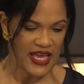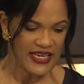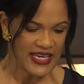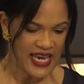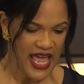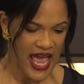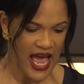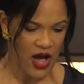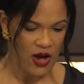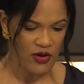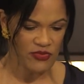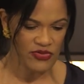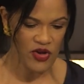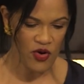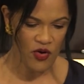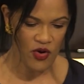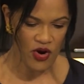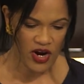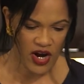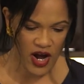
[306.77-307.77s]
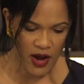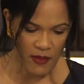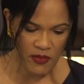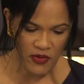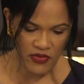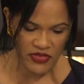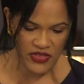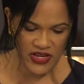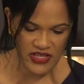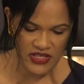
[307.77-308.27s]
Now, there are a
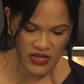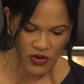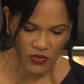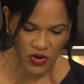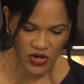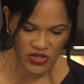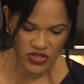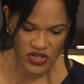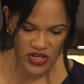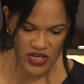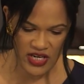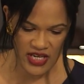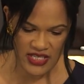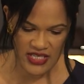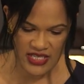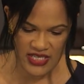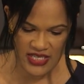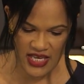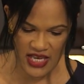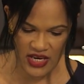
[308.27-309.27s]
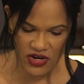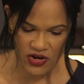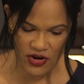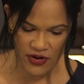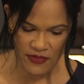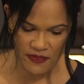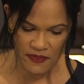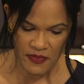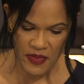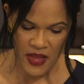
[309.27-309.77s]
couple things I want you to
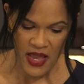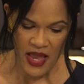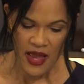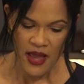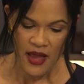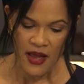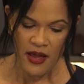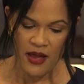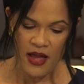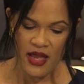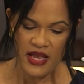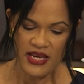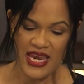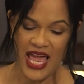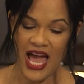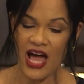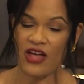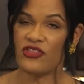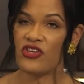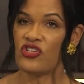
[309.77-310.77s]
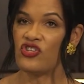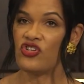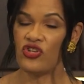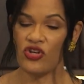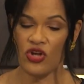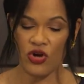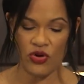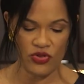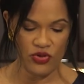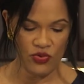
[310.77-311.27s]
consider now that you
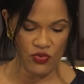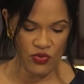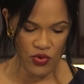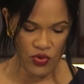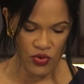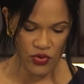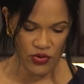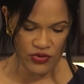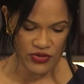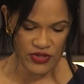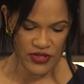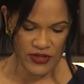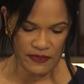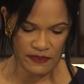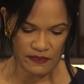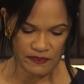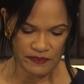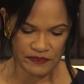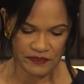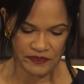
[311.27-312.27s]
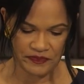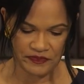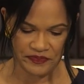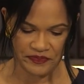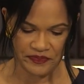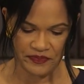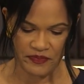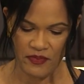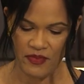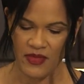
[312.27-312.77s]
know the rules.
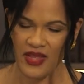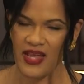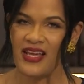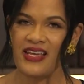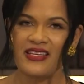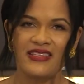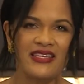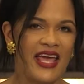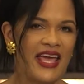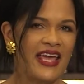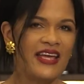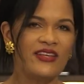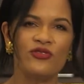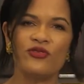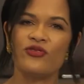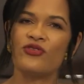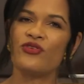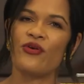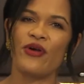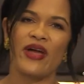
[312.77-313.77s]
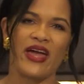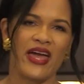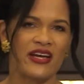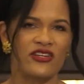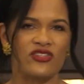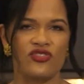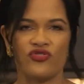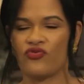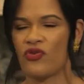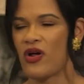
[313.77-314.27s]
Is handle your
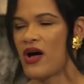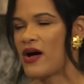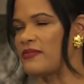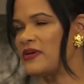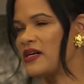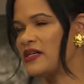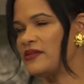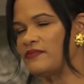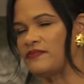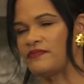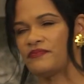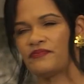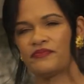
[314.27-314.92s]
ex drama.